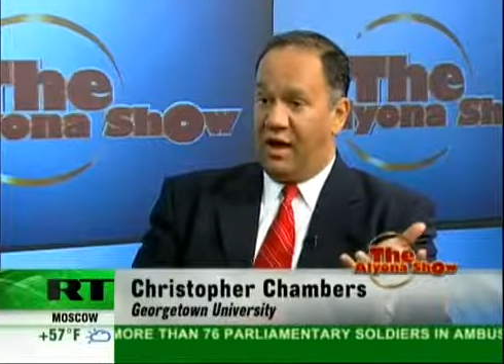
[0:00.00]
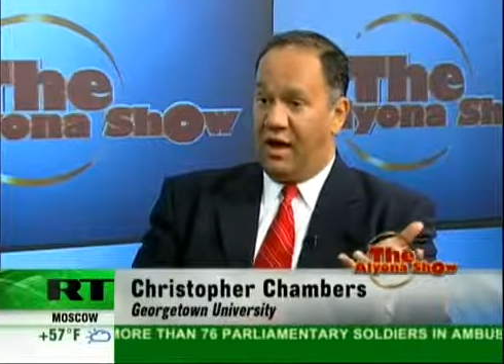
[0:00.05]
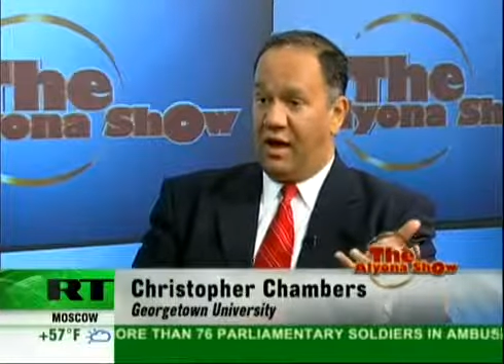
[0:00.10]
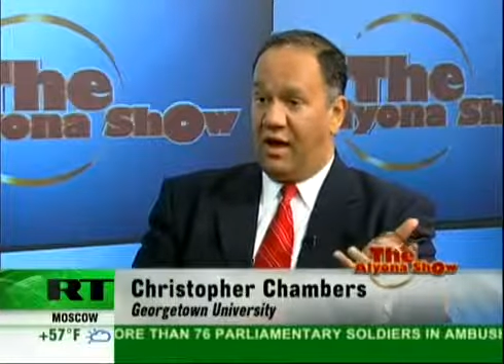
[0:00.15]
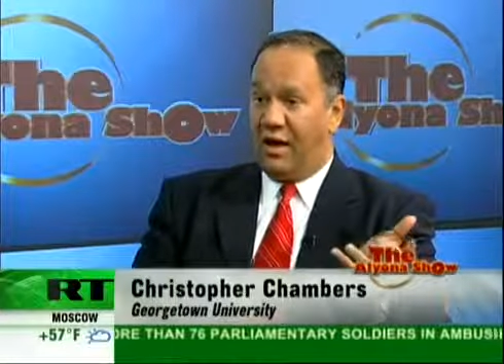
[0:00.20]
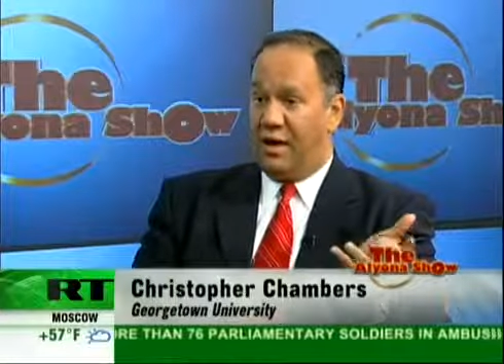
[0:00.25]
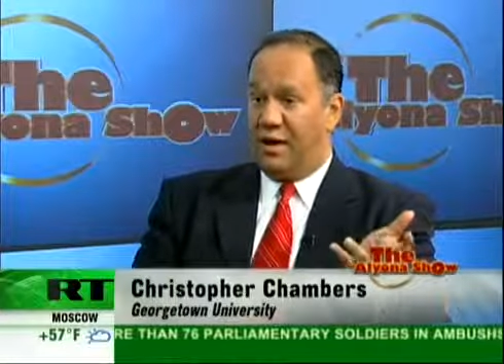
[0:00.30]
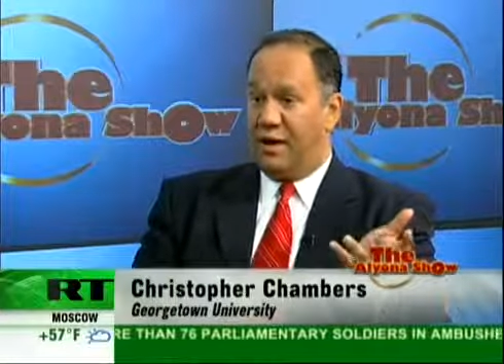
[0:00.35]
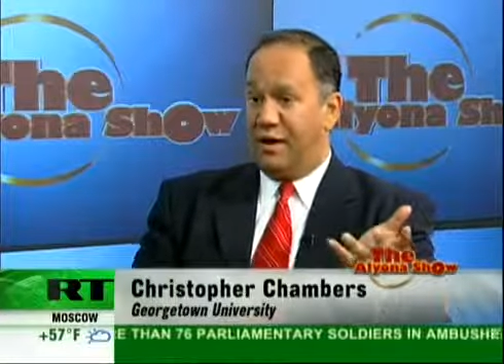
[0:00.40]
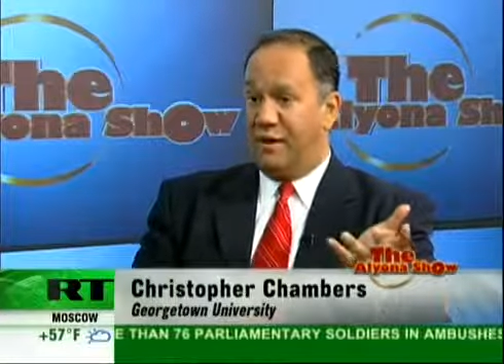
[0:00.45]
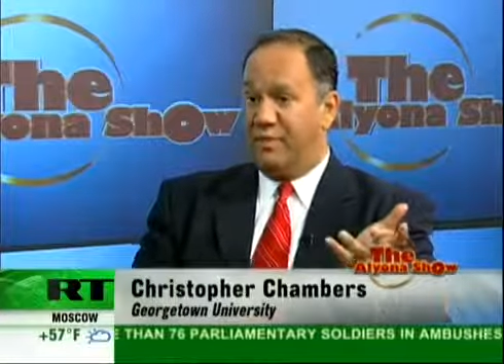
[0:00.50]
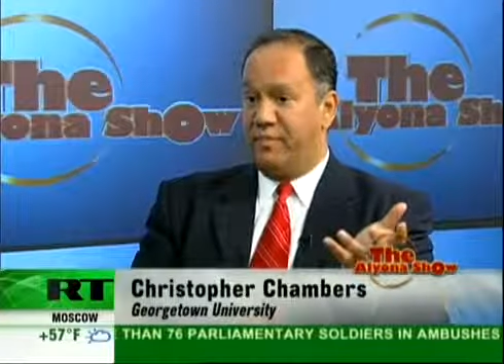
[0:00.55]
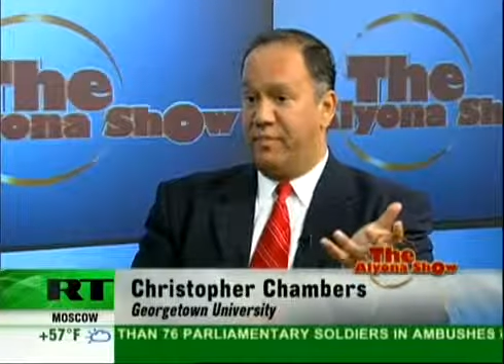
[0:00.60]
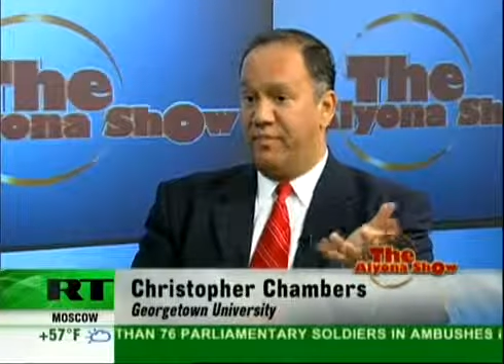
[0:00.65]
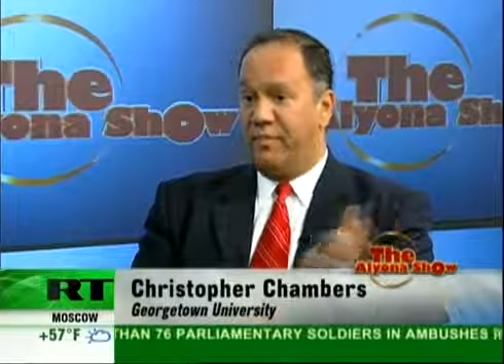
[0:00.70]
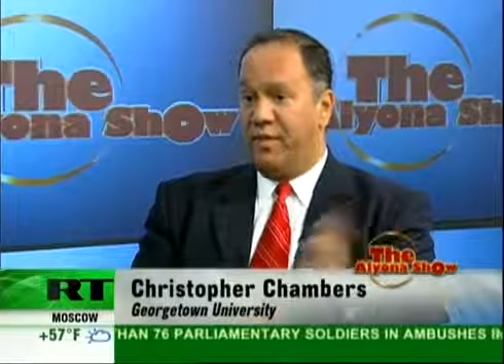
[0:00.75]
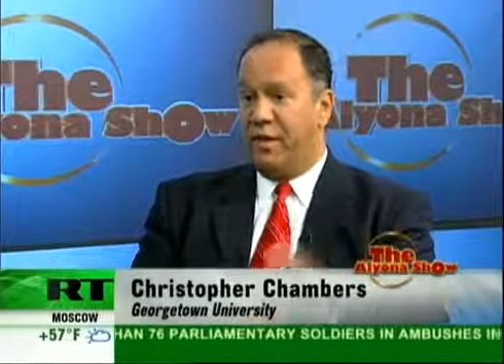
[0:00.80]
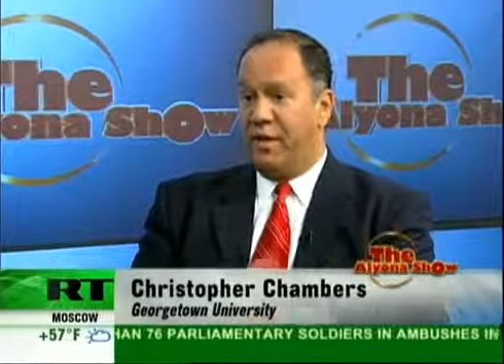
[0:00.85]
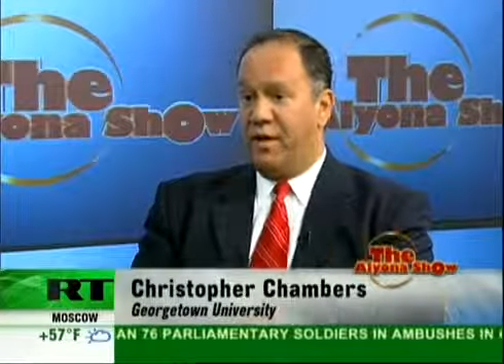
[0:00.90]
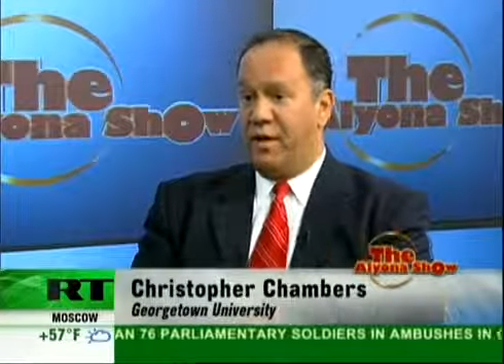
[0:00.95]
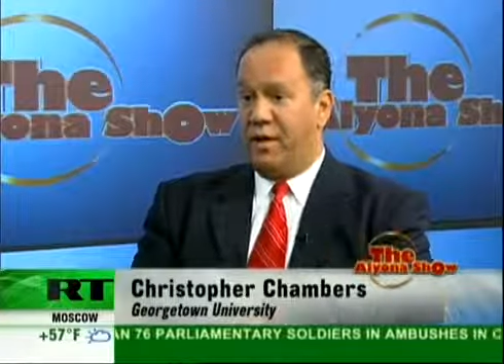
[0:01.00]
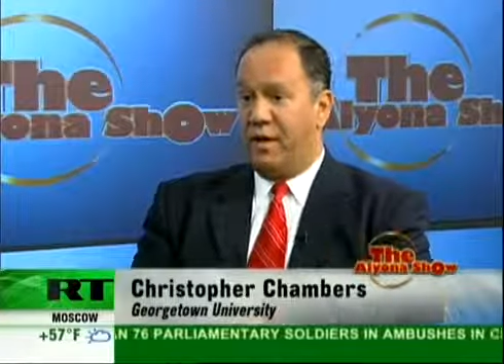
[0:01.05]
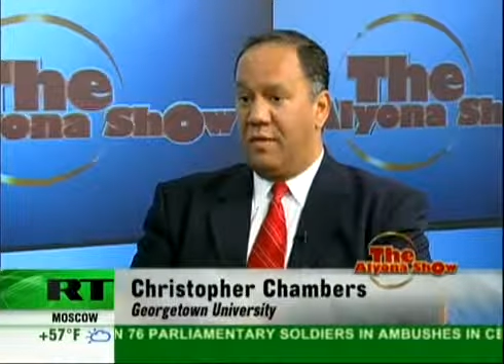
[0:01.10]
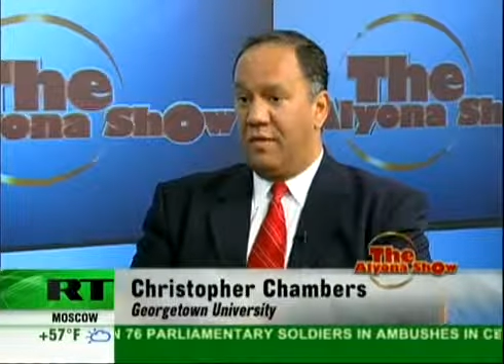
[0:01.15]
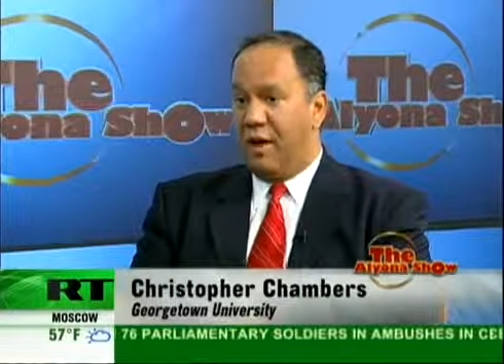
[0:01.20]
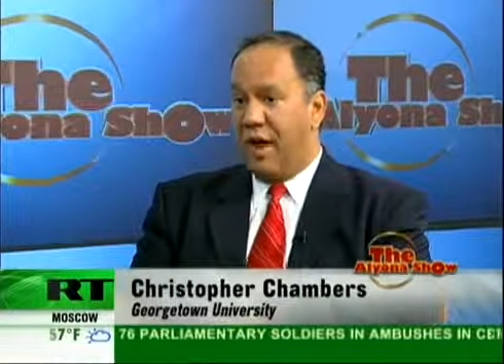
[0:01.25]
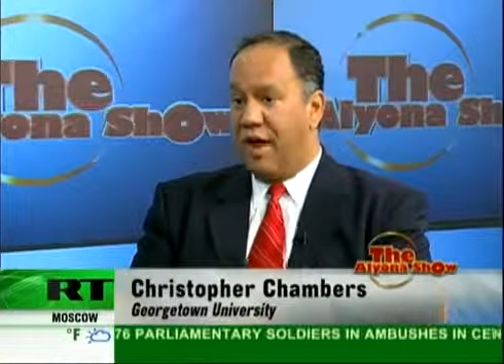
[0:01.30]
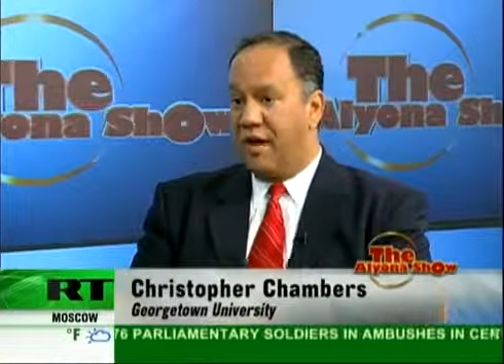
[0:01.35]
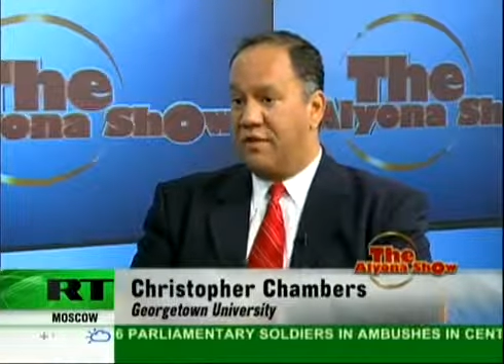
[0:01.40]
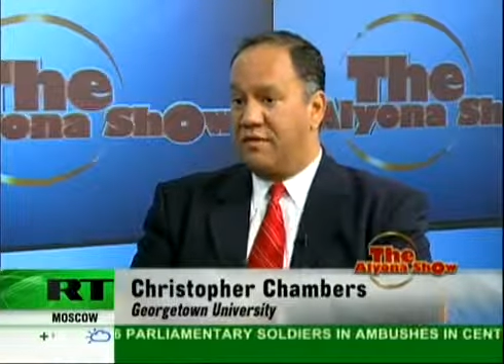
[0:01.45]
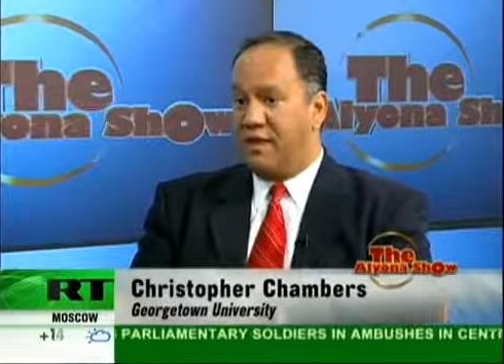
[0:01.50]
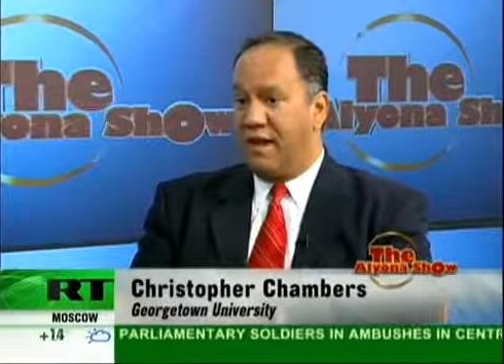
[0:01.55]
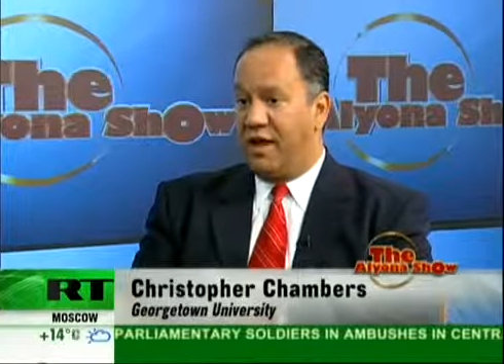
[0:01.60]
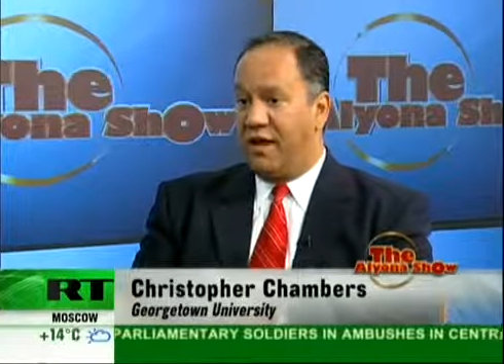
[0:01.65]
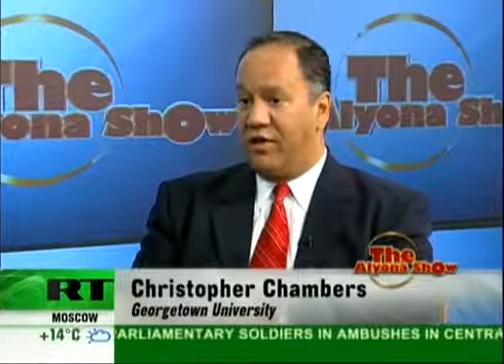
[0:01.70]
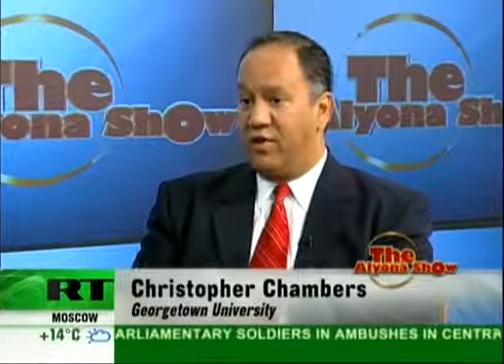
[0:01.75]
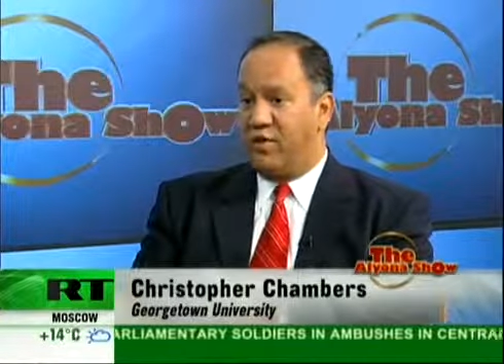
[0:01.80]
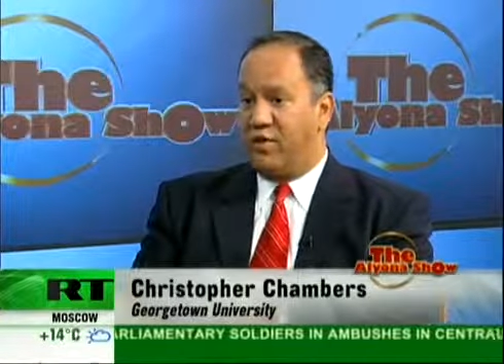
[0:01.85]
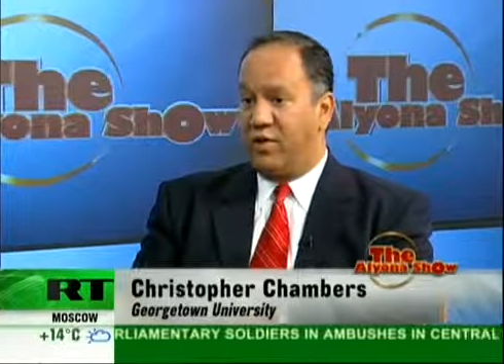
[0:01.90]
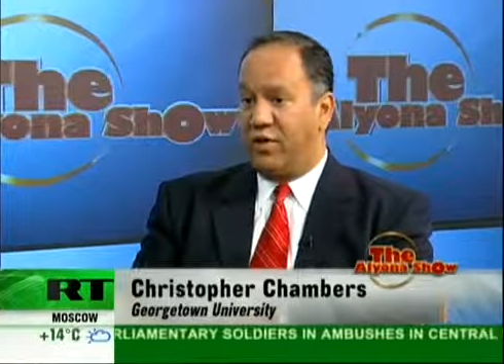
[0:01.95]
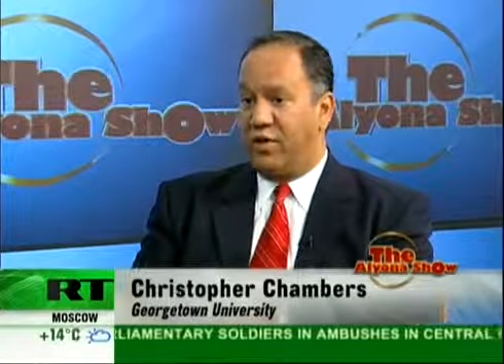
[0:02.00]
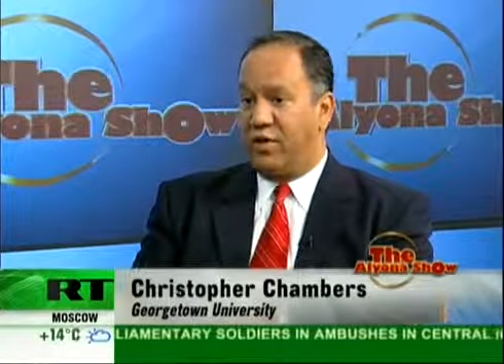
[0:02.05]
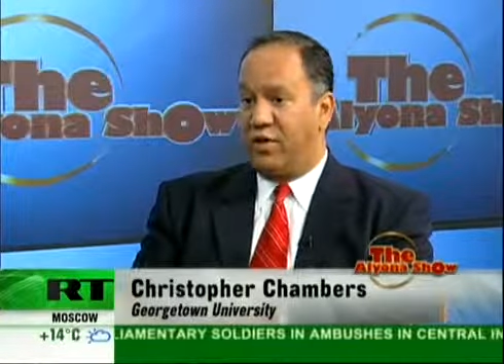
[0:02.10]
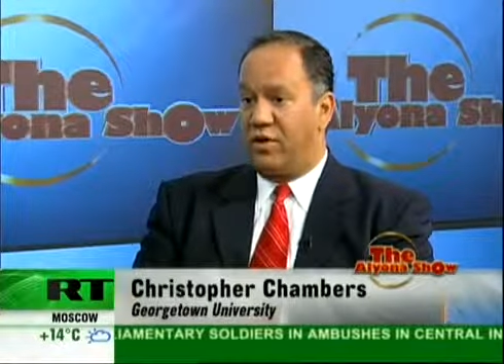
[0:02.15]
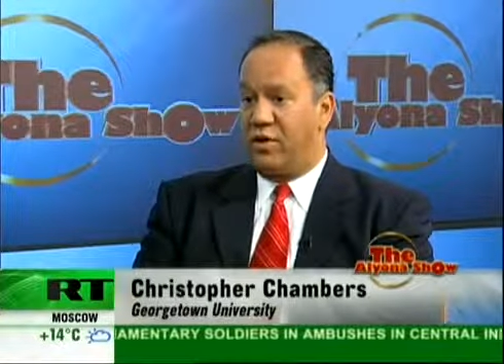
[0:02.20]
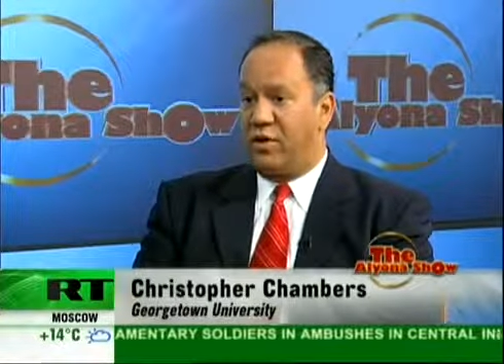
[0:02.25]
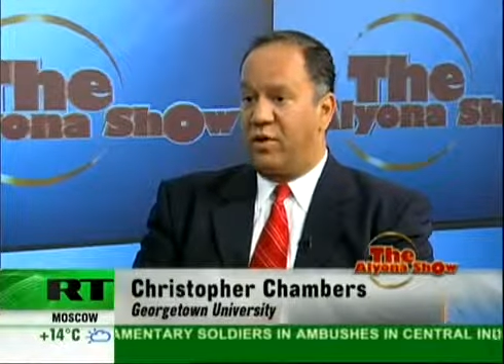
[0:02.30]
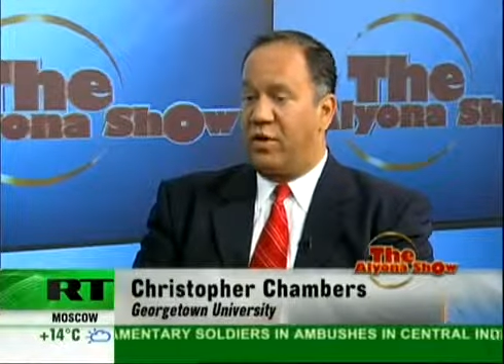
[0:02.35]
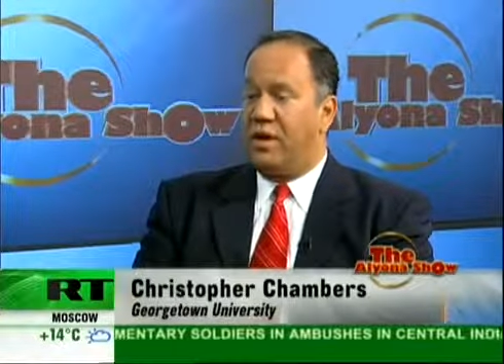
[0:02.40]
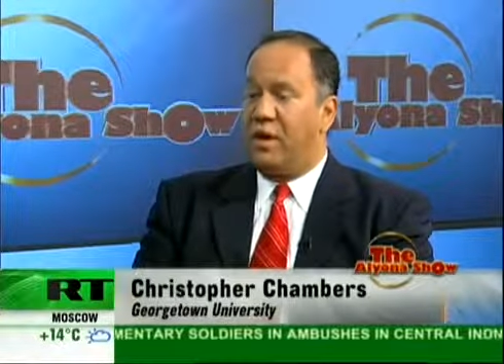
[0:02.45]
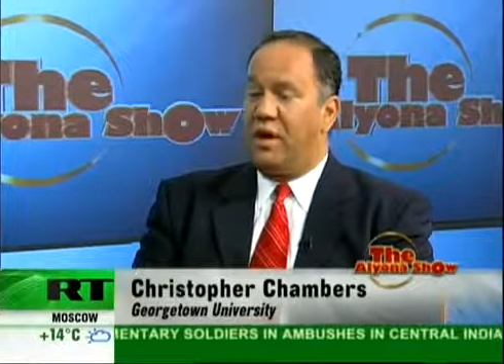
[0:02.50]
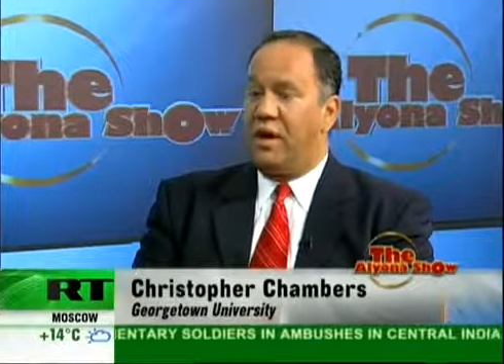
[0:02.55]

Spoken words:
about Daniel Pearl.